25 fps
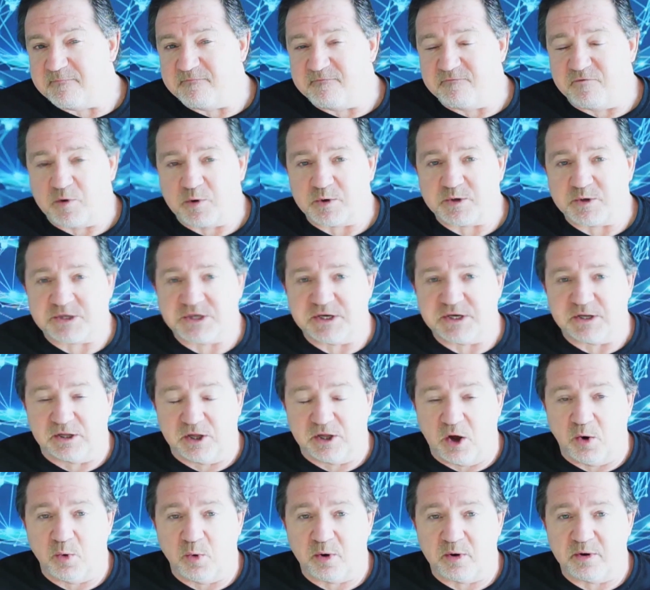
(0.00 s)
versus
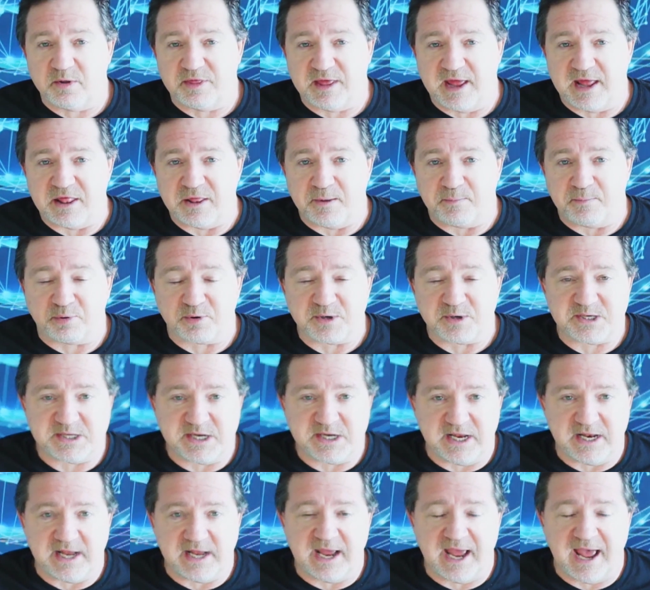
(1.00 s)
lower than the
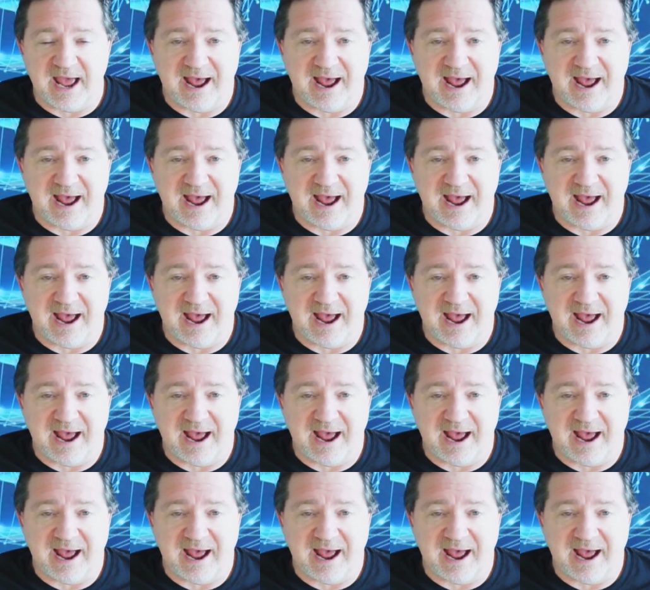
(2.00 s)
preceding